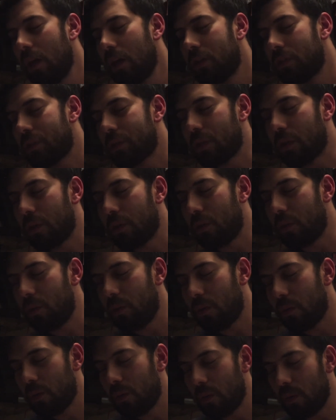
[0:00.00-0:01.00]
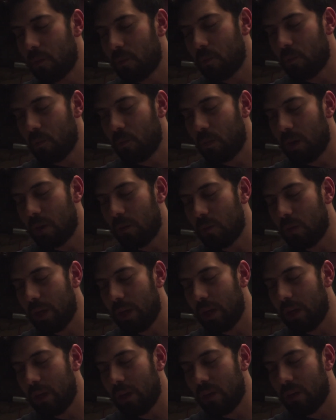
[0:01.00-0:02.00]
So when
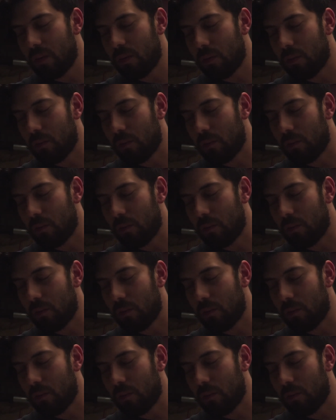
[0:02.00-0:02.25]
we